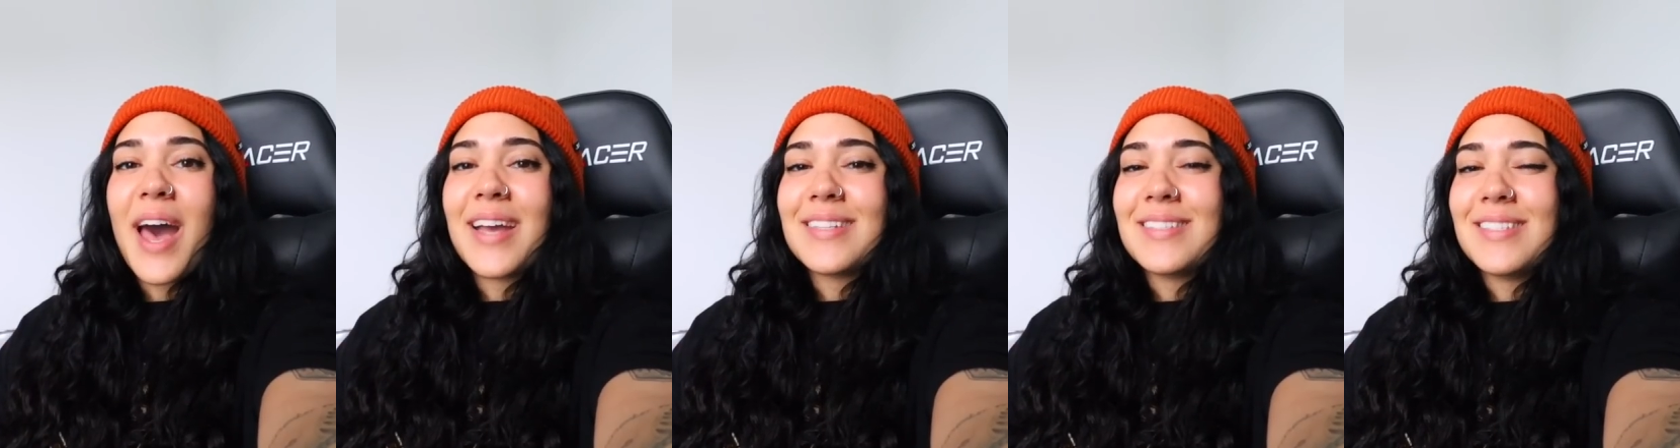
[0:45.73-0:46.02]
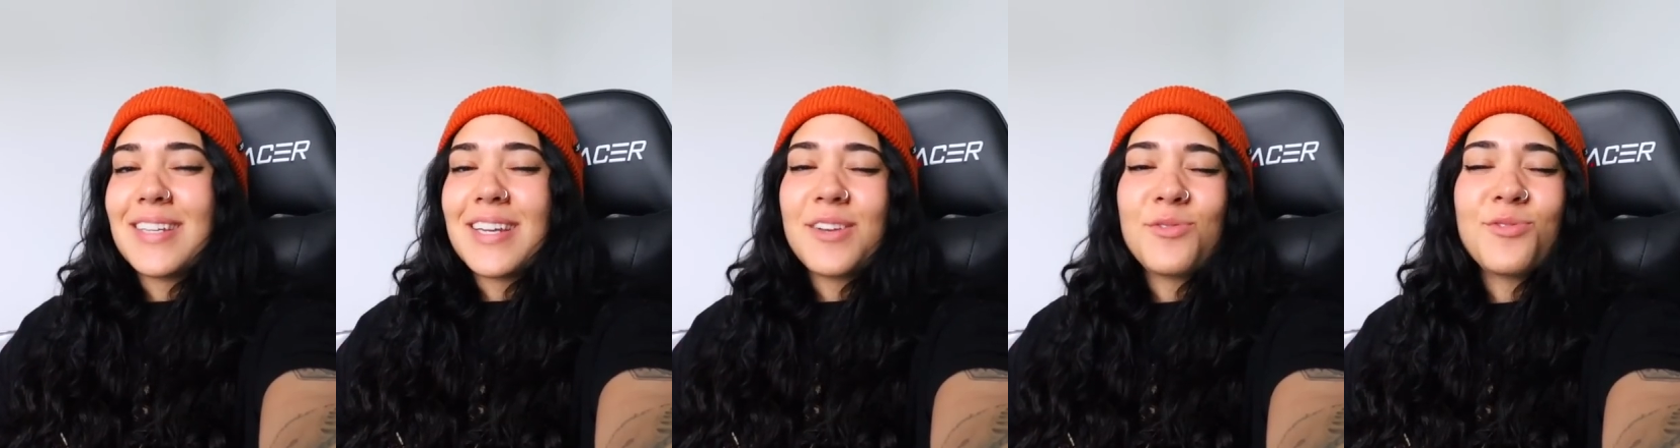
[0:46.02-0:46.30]
I
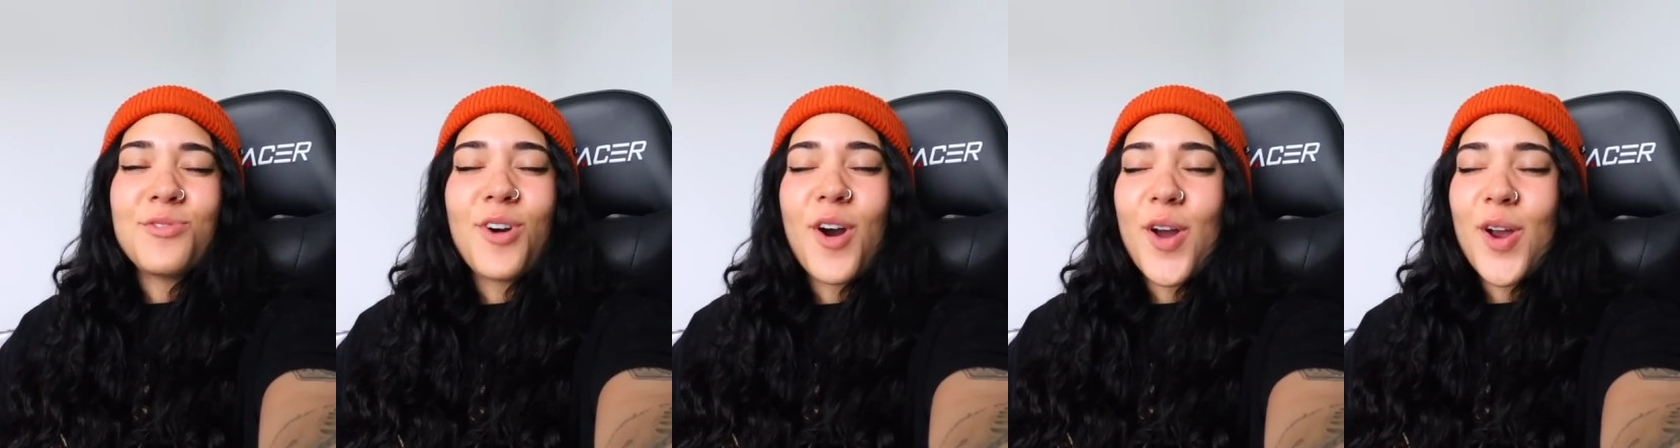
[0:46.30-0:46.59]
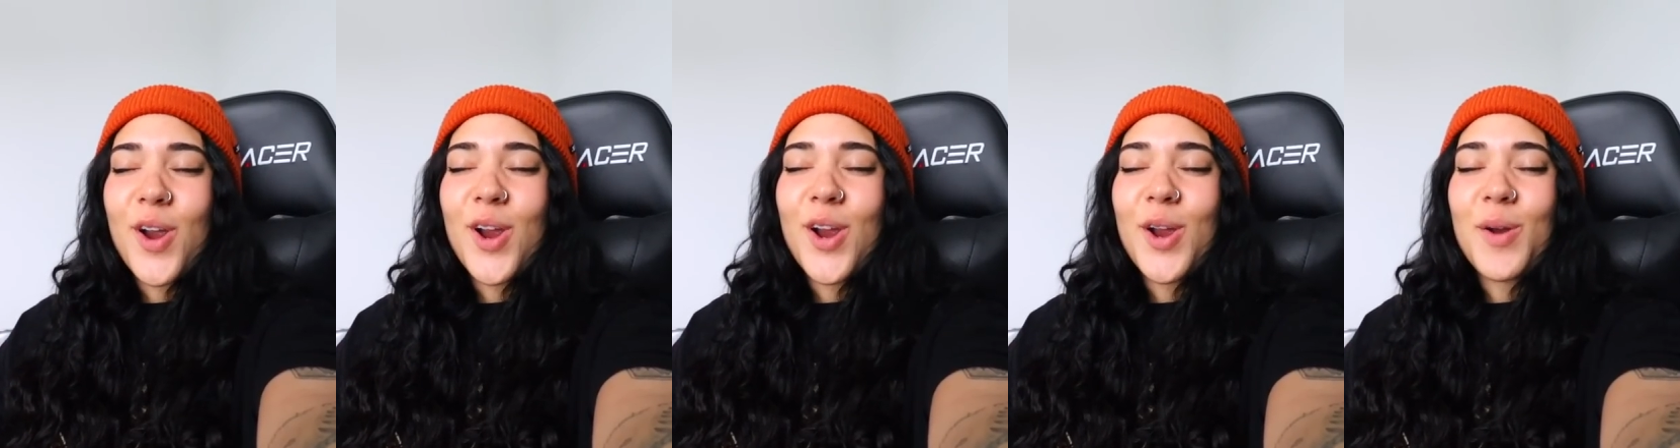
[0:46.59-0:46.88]
didn't
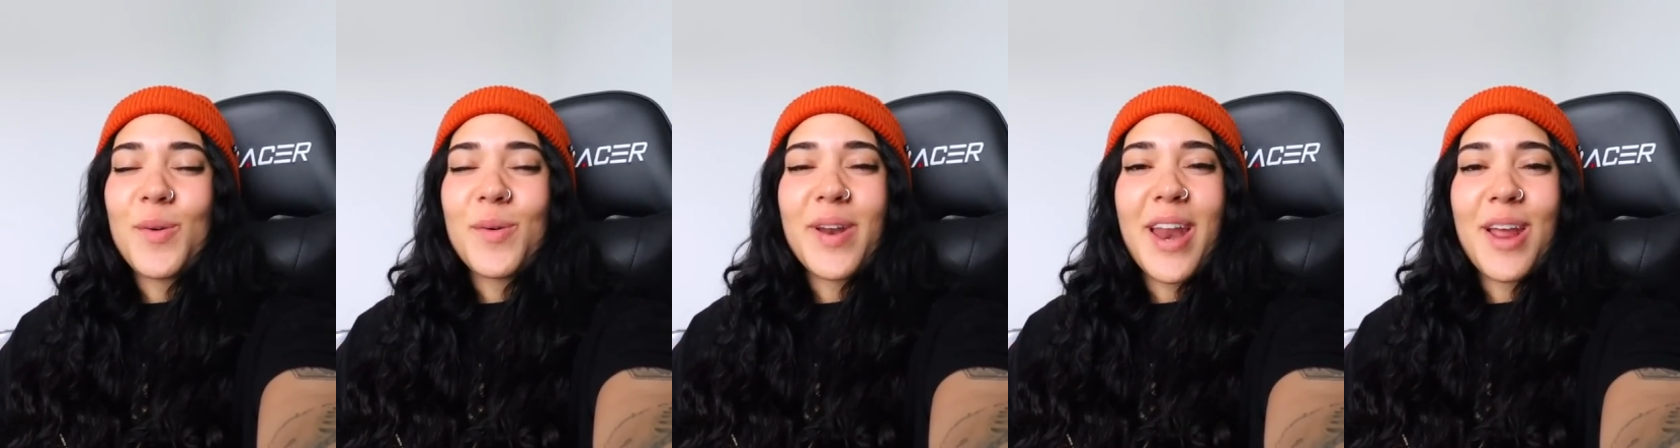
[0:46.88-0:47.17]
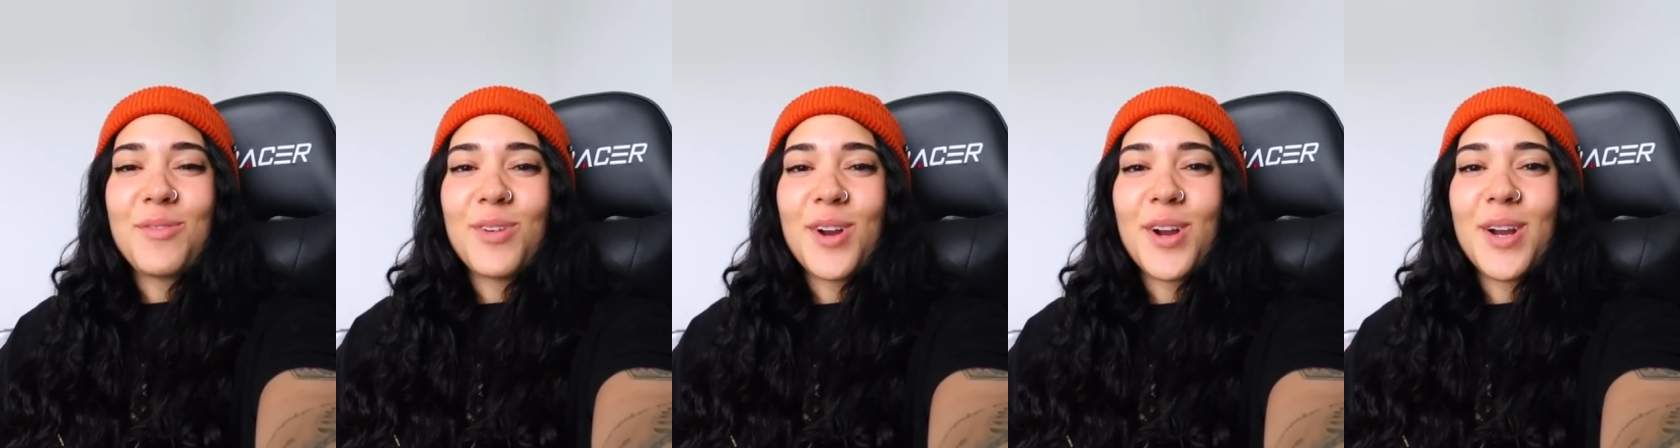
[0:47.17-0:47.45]
fart or
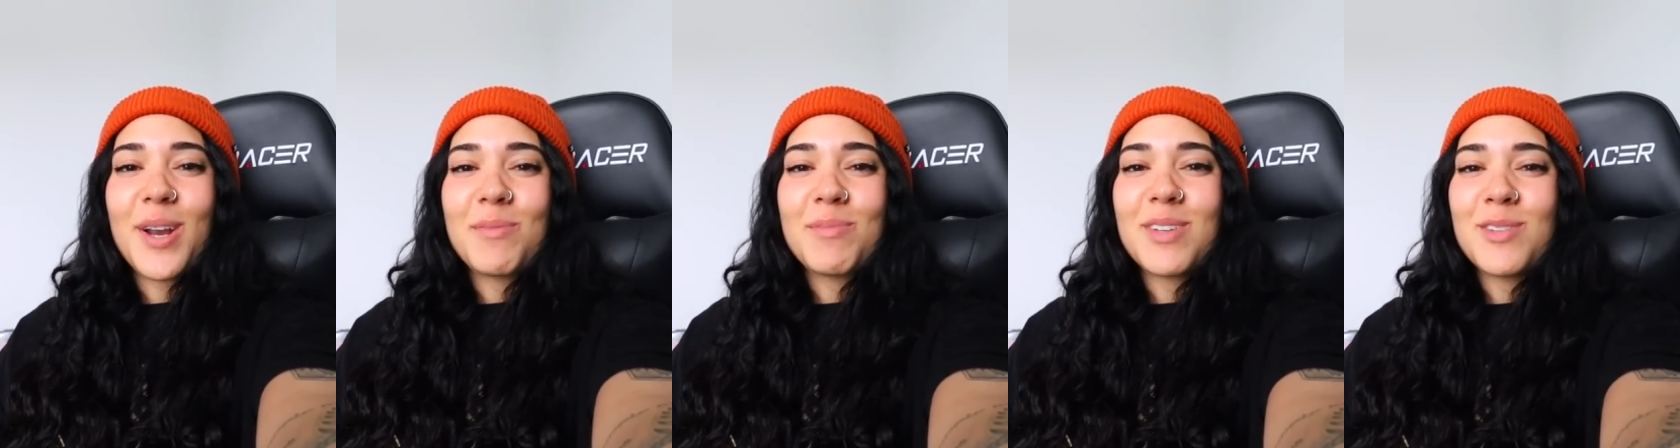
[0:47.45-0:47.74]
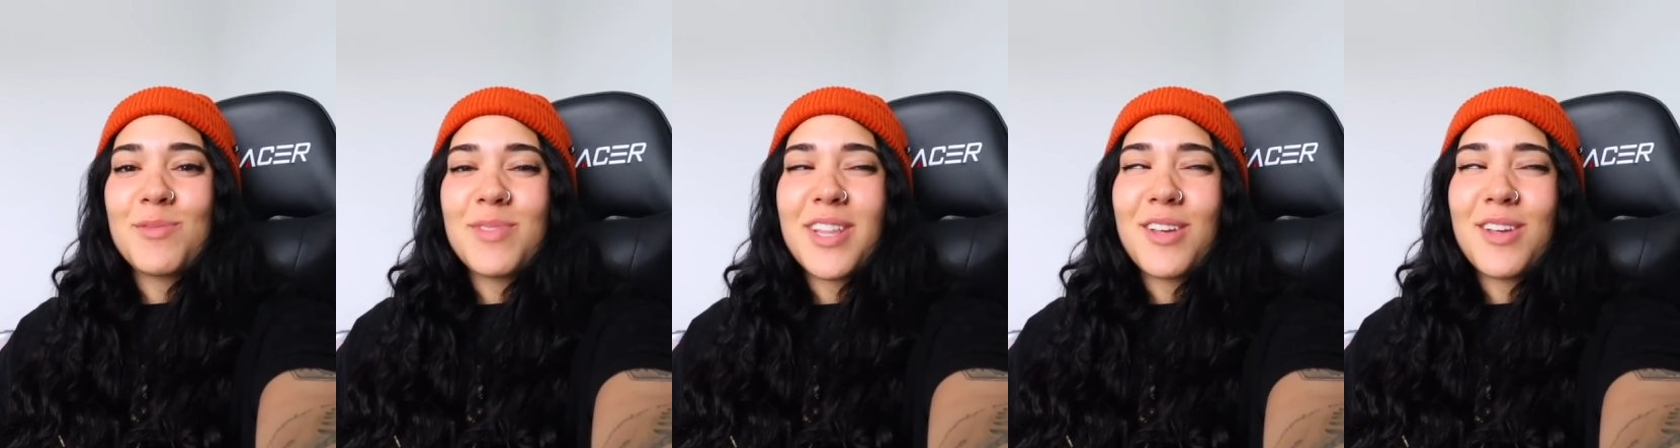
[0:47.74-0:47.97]
whatever, and I'm gonna be